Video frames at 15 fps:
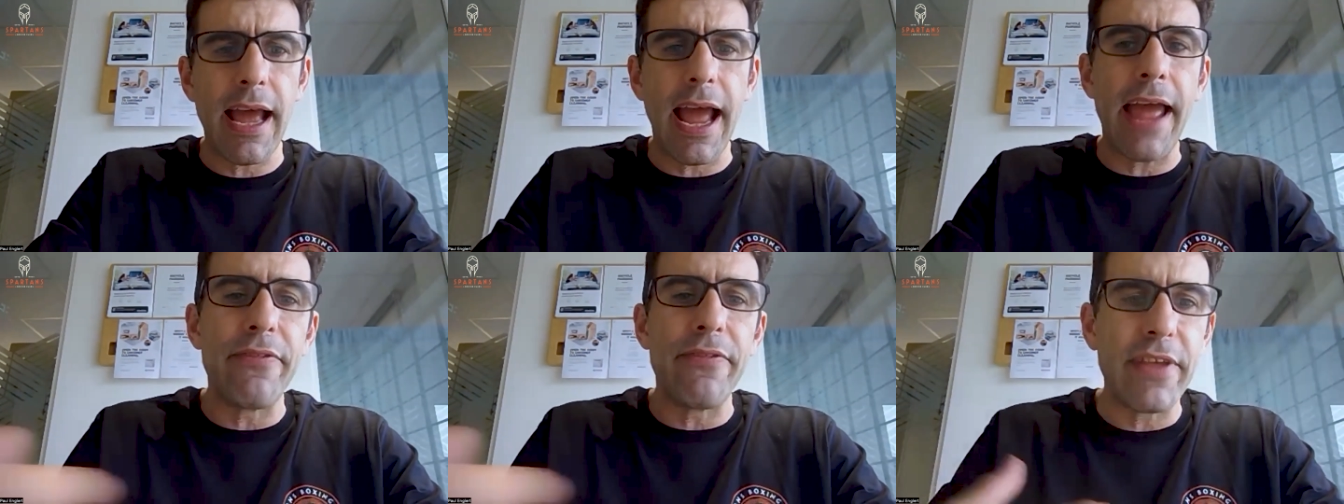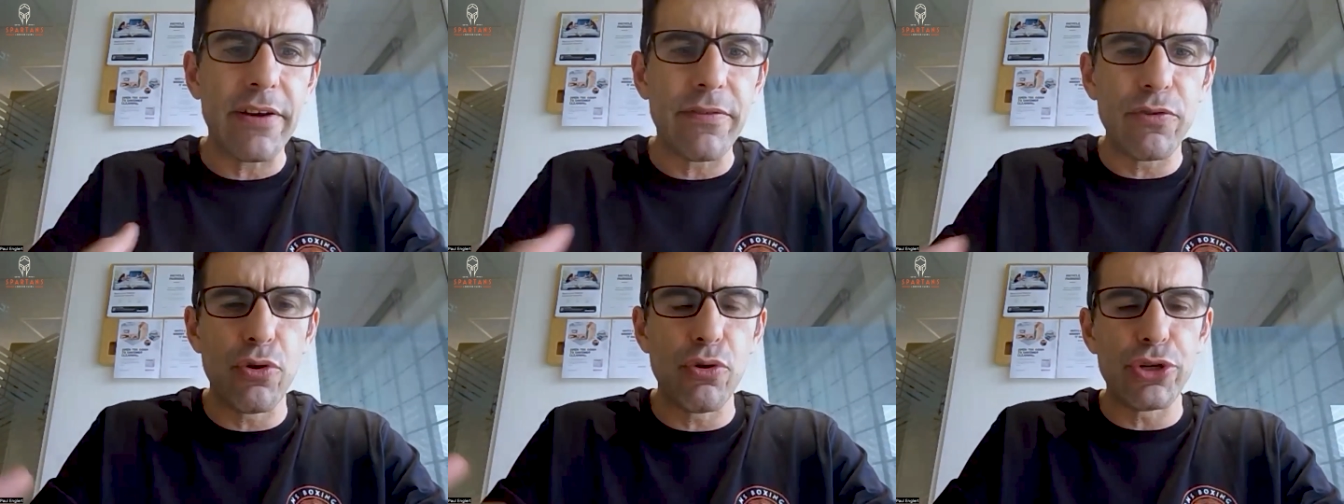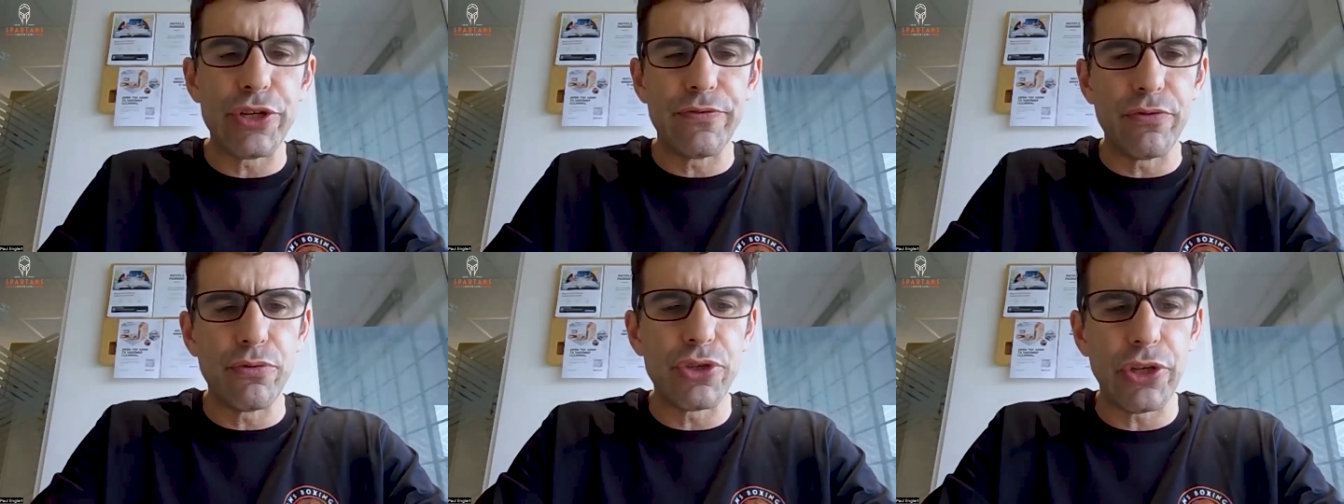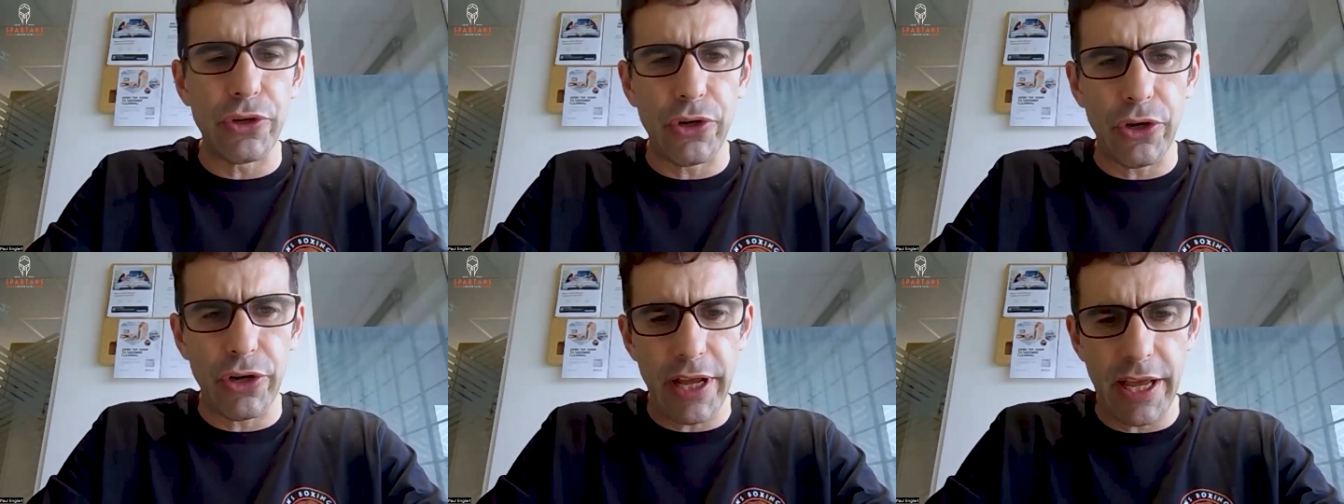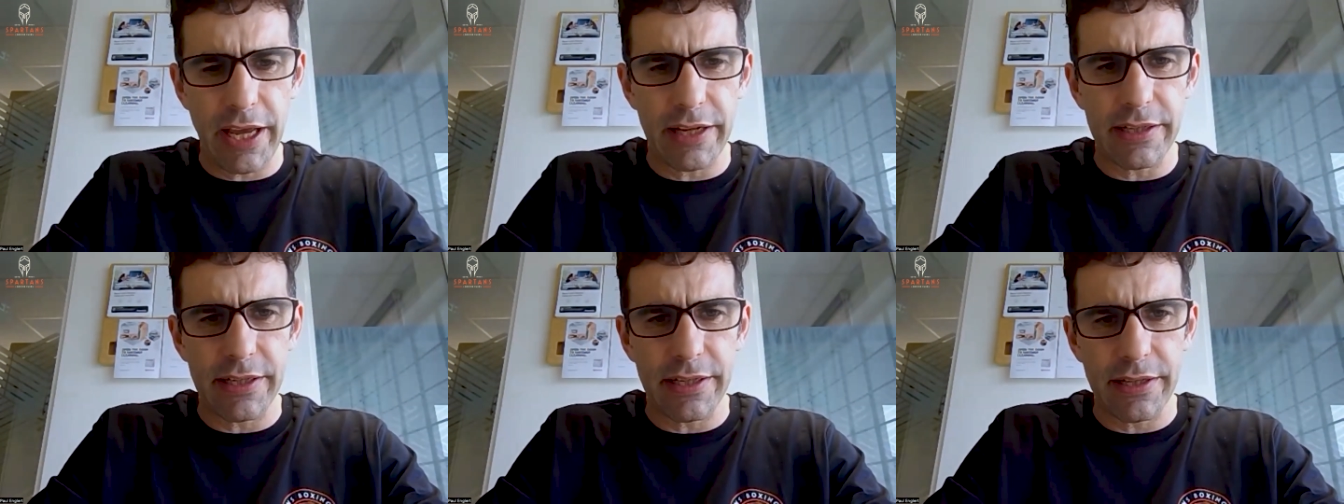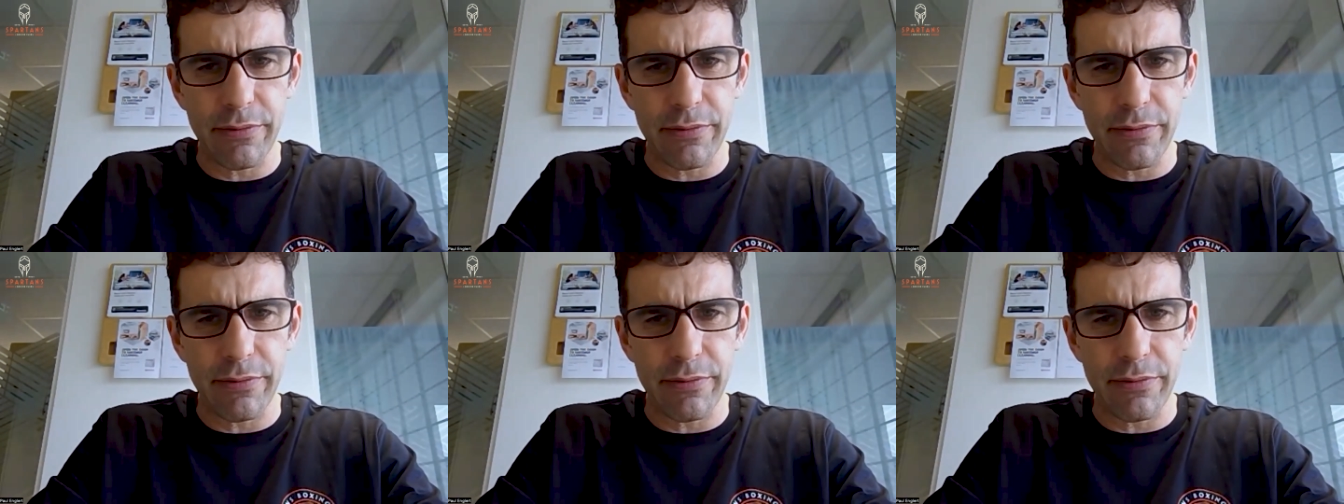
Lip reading: And then, of course, you've also got HIIT,